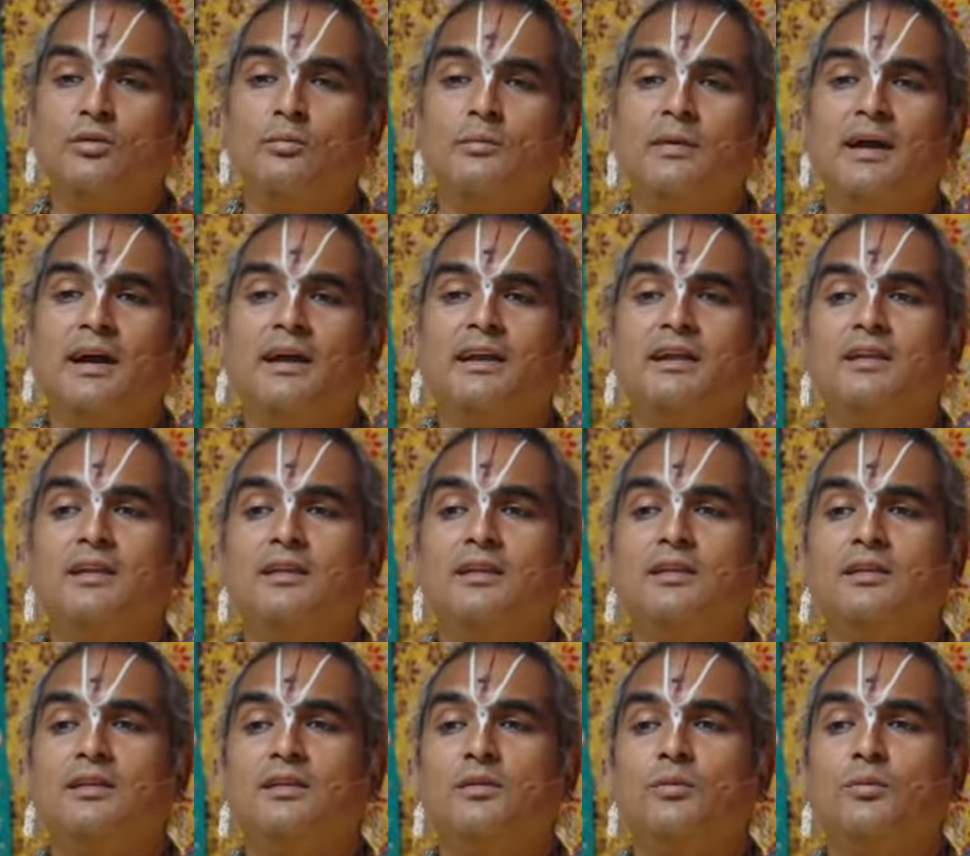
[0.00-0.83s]
your
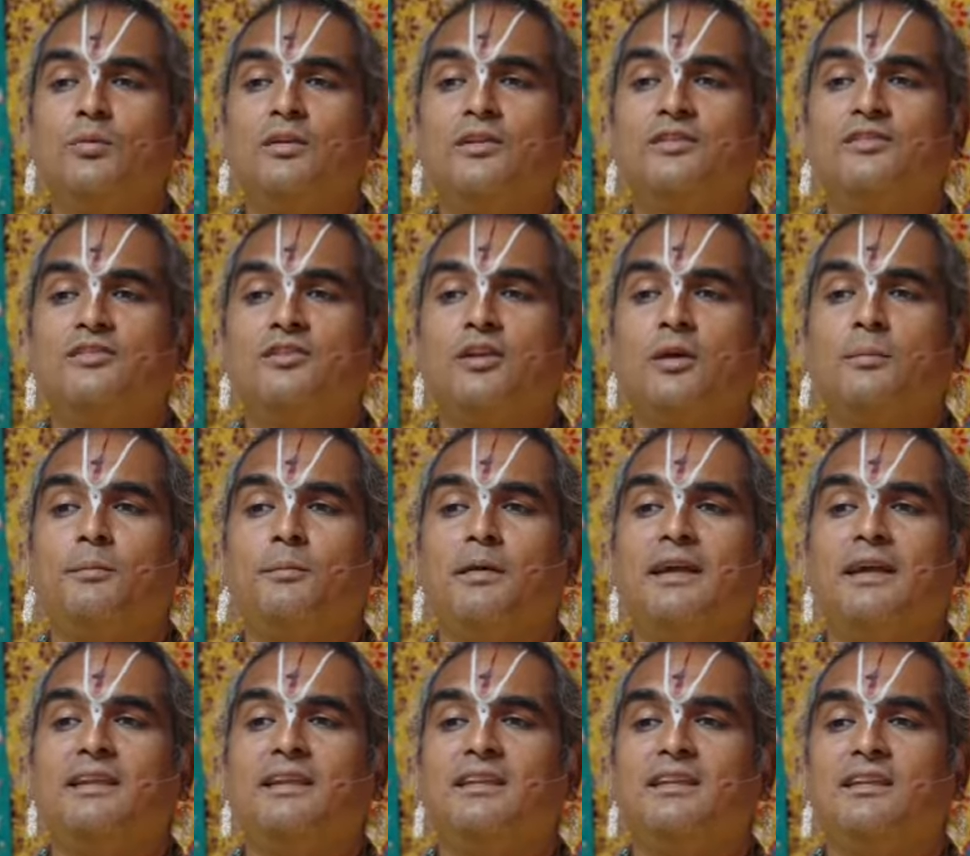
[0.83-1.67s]
mind will
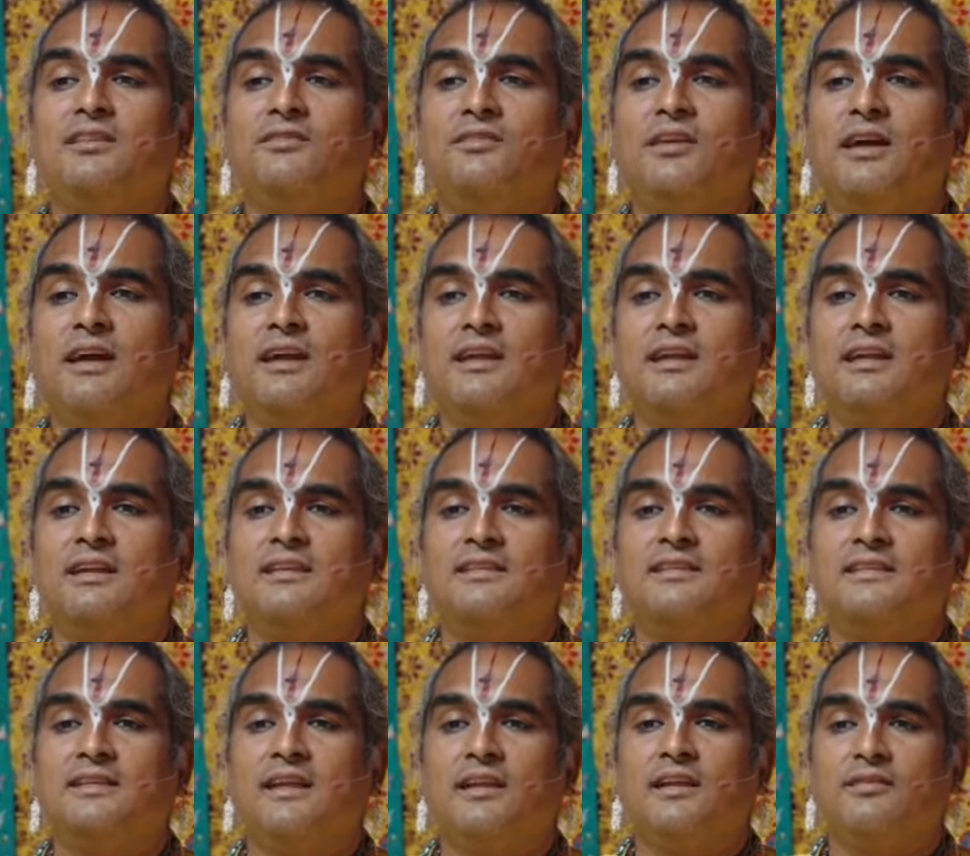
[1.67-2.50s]
stop identifying
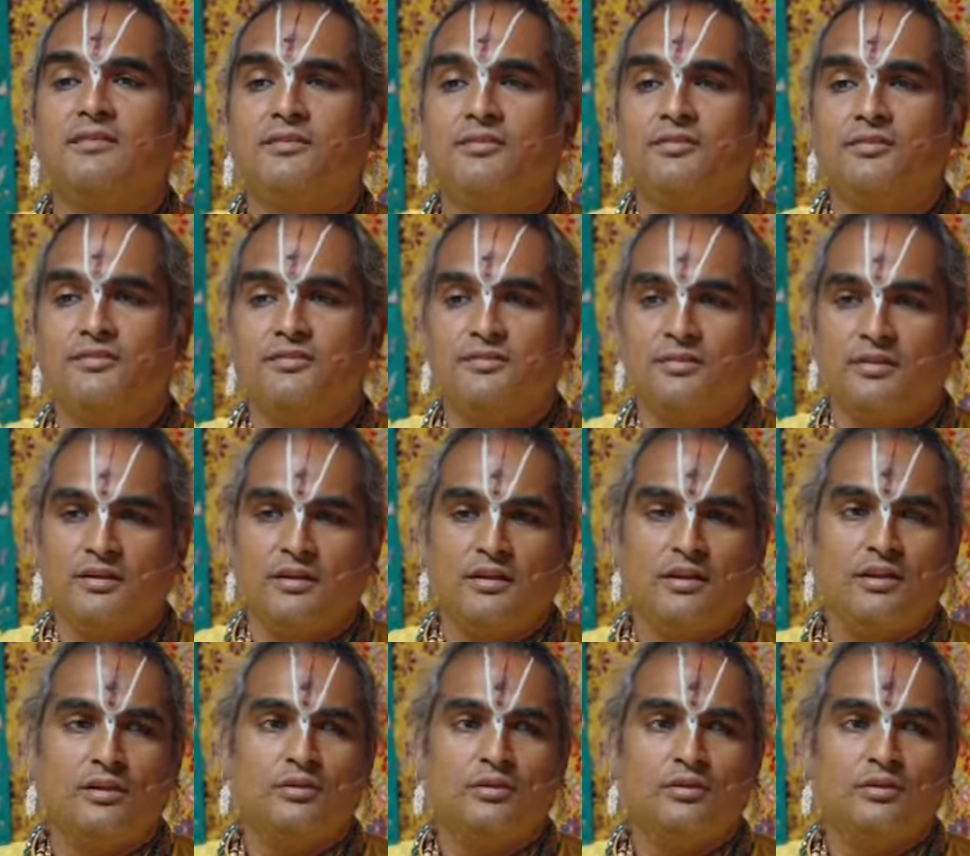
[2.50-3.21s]
itself